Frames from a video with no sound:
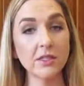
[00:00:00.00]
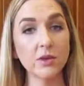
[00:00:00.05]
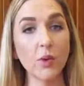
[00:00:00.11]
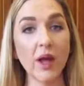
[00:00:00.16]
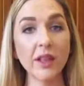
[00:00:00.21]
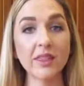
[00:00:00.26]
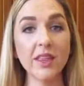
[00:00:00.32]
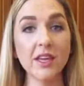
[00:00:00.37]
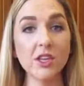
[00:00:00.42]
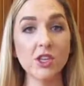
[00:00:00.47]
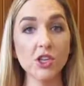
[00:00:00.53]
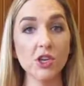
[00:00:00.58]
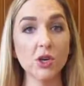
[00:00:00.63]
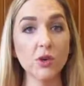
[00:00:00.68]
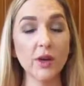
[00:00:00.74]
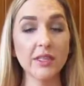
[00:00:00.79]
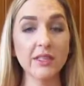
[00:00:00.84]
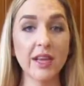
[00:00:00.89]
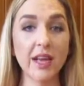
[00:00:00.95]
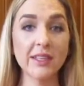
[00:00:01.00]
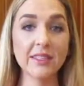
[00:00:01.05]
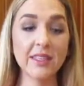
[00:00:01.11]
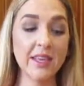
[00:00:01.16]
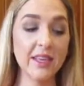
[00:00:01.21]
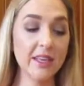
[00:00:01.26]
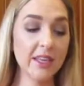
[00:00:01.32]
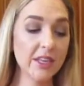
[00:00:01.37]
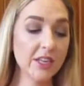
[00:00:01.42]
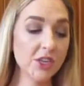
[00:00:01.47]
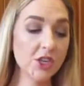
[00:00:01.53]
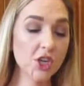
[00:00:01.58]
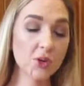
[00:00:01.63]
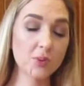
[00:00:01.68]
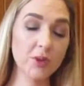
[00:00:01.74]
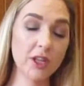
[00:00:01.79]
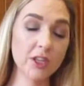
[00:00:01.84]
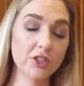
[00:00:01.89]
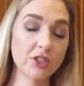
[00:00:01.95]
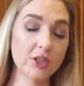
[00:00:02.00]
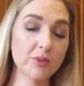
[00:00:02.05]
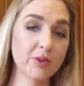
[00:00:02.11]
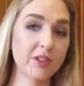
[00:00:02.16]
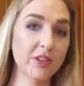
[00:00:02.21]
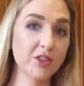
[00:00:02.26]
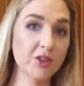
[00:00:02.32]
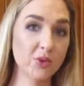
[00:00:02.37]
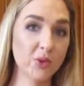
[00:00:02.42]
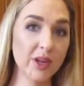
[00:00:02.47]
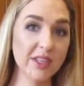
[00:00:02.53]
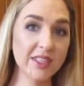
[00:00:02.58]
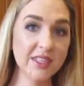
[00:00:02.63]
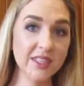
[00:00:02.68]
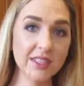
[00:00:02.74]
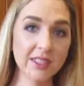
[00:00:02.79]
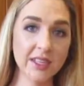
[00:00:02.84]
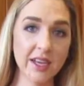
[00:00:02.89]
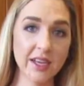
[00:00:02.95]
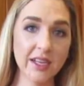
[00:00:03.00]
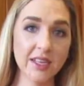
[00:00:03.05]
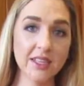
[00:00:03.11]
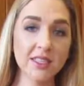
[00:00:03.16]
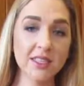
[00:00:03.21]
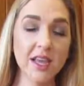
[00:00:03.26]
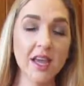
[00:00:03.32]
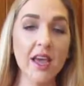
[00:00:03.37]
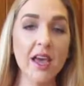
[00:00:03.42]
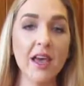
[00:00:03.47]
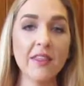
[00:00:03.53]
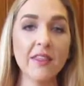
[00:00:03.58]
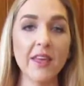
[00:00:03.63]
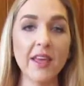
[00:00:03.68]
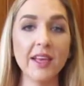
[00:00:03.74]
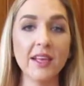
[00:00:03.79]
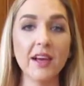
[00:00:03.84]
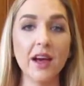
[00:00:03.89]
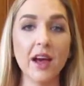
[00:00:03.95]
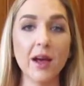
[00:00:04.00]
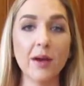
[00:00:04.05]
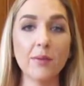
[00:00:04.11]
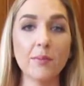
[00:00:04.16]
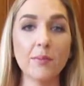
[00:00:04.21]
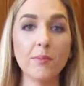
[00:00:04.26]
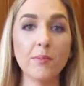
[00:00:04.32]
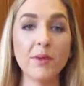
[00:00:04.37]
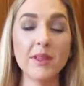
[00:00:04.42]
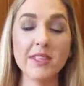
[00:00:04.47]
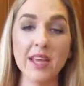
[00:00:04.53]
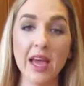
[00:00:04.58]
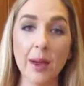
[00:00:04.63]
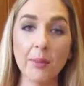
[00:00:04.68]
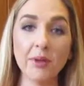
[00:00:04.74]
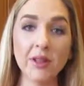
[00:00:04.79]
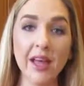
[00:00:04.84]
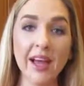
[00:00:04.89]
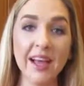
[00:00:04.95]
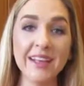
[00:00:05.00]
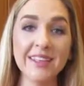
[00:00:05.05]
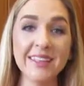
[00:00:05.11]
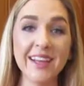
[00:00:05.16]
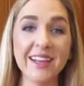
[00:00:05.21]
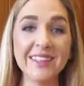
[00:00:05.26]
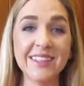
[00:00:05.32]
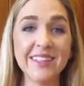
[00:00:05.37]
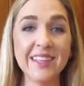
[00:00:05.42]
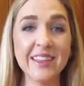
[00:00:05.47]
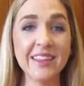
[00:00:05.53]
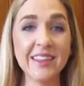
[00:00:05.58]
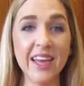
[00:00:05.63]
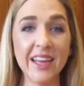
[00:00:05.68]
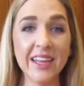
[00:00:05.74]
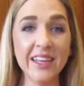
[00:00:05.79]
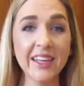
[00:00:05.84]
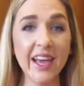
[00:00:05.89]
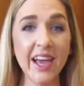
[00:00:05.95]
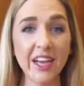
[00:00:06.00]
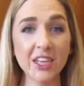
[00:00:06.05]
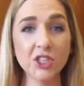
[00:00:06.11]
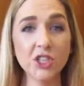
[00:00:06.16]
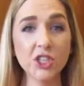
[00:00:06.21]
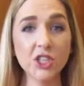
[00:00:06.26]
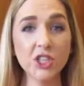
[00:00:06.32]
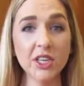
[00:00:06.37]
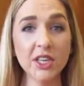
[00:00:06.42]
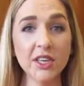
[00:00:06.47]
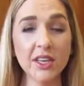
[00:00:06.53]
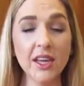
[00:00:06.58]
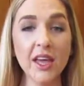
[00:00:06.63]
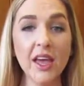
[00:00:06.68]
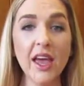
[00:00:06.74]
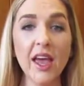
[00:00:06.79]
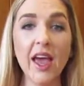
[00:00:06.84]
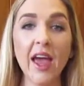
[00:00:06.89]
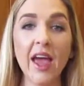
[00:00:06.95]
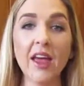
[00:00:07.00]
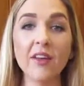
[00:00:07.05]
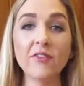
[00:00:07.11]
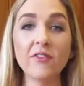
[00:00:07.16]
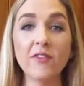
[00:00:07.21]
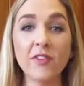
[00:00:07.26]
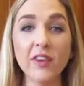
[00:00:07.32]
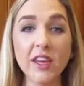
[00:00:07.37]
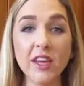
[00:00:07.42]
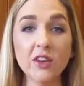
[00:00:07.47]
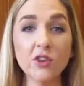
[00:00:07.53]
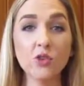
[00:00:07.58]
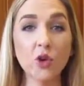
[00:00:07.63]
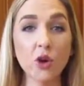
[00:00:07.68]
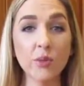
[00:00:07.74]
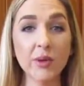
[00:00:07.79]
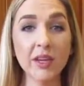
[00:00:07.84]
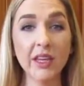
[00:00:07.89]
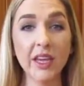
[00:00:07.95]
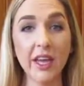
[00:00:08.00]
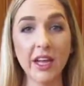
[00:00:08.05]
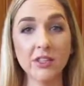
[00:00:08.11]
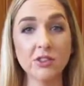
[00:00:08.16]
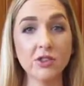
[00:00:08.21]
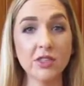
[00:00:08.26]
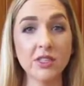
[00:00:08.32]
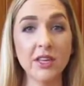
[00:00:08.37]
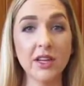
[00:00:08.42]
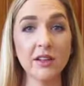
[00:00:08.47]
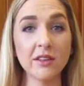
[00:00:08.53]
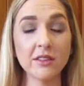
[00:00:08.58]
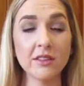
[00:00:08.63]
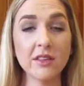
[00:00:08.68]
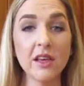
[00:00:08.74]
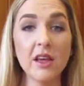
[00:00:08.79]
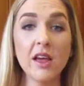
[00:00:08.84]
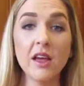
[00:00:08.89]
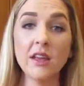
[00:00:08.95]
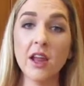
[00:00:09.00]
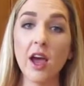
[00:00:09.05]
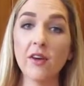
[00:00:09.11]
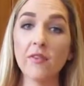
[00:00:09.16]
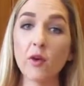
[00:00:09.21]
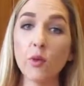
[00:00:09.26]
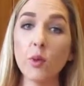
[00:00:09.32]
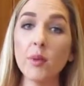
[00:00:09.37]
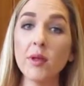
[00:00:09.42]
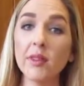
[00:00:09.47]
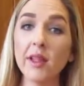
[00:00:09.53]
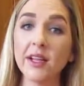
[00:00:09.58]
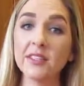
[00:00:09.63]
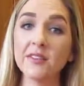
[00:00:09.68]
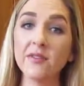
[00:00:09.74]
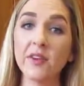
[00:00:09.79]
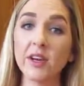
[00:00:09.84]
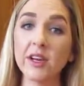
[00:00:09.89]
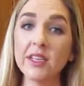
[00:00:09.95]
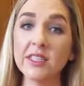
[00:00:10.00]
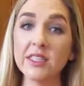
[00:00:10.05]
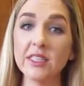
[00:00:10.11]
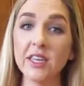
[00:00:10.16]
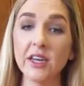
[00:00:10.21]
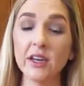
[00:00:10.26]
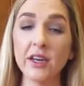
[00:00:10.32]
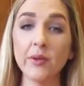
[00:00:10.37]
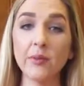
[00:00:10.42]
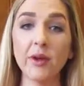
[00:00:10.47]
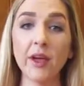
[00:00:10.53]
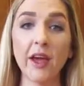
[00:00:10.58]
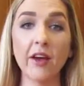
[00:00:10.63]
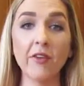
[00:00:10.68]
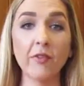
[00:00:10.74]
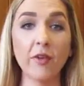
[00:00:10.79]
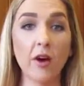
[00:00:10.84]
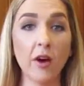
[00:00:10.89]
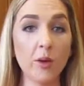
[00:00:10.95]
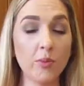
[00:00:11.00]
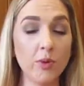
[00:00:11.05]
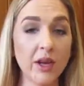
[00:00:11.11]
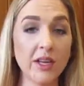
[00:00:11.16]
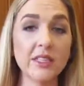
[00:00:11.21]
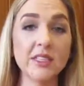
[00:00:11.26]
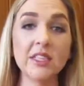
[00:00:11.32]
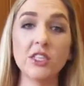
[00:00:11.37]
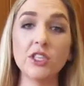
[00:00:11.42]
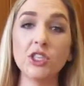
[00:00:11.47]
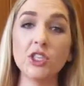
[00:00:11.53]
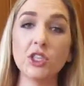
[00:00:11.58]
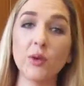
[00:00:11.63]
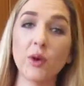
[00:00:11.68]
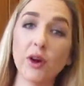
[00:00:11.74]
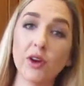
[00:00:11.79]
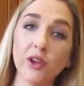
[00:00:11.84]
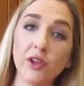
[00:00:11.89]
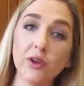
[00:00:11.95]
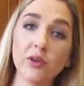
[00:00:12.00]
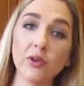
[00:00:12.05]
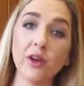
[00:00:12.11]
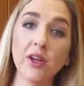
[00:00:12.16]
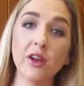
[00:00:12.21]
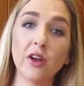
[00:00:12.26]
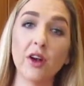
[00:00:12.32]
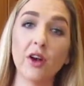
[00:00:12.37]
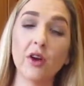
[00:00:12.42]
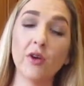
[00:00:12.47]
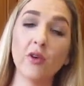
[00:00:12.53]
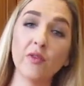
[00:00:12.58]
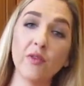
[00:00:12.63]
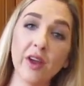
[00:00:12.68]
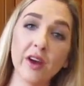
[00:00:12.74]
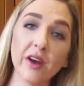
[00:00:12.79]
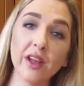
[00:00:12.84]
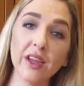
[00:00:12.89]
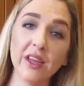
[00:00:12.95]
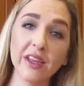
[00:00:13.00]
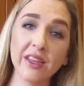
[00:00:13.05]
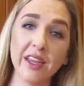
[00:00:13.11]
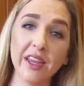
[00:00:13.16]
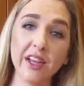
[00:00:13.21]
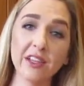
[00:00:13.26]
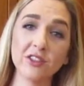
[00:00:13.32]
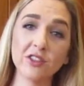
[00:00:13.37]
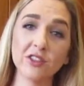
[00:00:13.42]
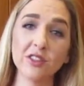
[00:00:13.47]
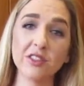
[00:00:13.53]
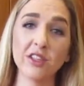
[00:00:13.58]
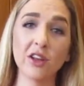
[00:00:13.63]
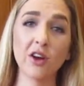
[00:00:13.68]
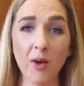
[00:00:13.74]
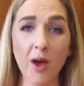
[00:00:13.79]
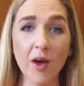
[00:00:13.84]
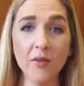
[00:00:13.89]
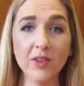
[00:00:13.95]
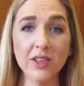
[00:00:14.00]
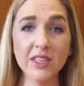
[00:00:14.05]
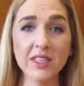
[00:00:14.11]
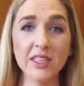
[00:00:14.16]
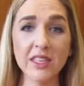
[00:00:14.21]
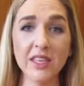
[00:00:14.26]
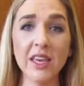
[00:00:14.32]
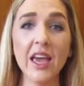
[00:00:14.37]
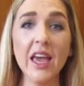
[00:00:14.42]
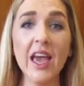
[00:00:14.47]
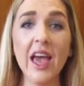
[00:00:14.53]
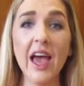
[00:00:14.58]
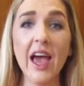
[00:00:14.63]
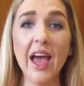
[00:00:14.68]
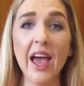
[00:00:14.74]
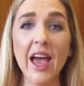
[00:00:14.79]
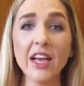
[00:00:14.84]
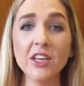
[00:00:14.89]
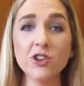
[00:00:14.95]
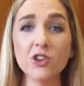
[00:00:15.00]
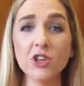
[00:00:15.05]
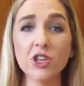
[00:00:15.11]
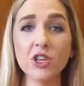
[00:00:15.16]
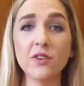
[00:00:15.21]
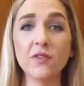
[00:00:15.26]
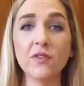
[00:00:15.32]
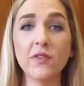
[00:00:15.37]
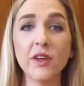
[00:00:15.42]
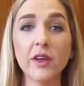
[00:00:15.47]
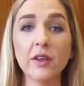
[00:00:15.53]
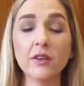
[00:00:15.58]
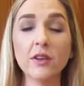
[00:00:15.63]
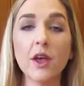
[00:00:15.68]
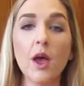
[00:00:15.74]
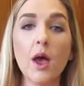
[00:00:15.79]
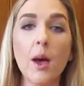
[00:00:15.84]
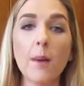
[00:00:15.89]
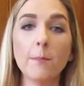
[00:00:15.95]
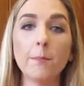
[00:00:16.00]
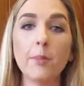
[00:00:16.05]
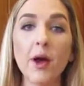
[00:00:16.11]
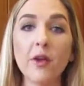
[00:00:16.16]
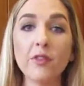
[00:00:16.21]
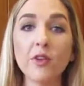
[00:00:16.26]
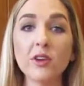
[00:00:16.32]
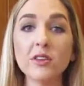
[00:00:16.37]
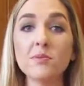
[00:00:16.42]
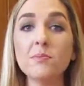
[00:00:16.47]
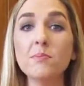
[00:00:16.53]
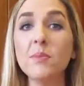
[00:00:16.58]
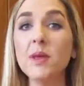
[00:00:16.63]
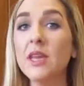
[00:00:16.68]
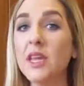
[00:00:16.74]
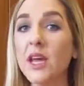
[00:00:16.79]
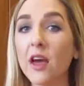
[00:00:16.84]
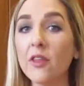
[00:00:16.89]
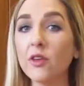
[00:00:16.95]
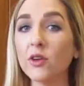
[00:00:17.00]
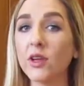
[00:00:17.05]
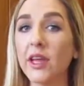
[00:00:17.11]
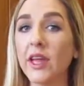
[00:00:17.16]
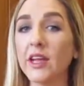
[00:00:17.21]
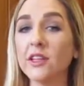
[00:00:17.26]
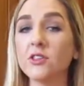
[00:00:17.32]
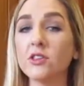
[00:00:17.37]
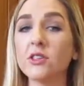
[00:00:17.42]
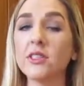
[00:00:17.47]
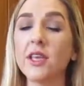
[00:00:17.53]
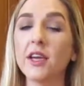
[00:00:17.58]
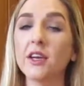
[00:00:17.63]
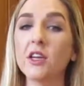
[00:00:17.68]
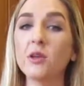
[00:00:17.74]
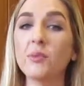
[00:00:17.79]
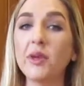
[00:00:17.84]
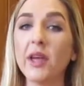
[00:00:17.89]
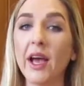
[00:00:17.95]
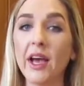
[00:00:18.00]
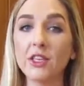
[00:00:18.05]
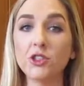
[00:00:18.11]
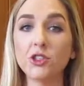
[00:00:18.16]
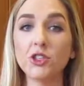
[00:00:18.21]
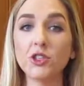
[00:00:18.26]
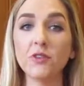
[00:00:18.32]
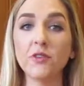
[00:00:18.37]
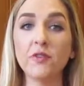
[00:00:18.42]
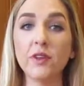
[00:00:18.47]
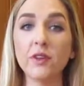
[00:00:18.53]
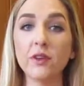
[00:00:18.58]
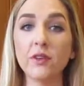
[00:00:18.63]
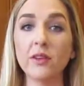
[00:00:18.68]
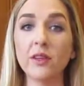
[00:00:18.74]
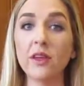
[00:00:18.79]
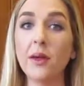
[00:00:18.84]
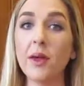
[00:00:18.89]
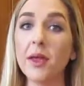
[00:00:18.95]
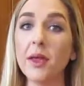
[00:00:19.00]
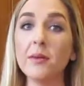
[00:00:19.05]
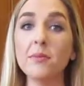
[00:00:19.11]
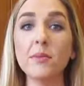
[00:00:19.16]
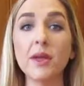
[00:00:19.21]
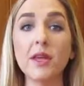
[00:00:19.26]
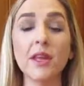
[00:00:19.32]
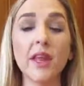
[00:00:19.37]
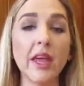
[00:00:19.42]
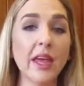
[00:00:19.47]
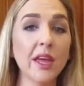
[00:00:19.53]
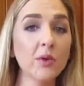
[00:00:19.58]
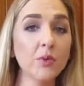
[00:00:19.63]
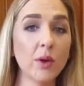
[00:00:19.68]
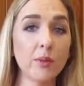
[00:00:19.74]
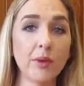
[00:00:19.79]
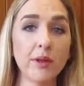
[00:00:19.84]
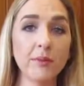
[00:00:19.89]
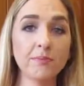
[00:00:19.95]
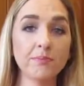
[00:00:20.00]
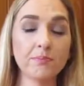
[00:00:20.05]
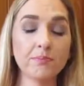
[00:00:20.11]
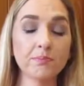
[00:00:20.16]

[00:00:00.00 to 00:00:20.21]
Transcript: So what they do is, as they get into your bloodstream within 26 seconds, they metabolize as synthetic estrogen and feed dormant cancer cells. Now, for women, that's very scary. We have our breast tissue, our uterine, and our ovarian cancers that are obviously estrogen filled, but there's many other cancers that could be estrogen filled in men and women.